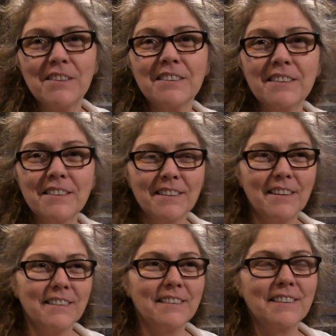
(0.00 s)
in
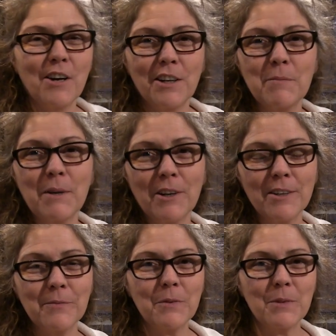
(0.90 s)

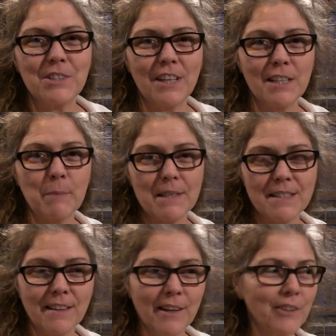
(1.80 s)
Connemara, which takes
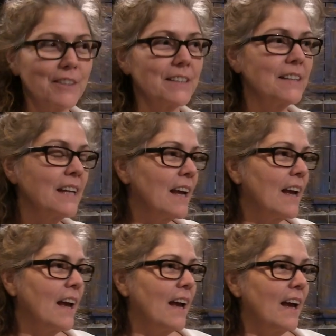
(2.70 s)
place in Ireland.
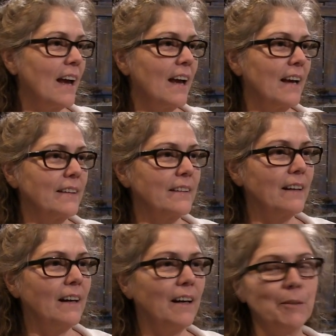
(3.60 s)

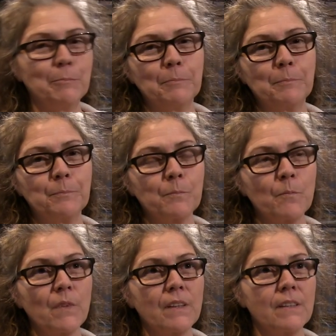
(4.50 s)
And um,
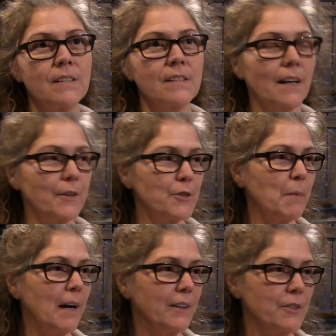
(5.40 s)
in the designer's
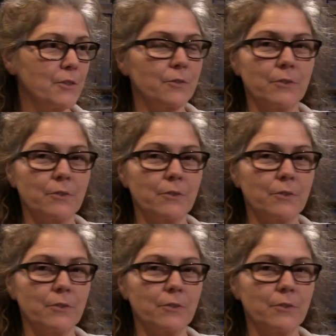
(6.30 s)
mind, there's,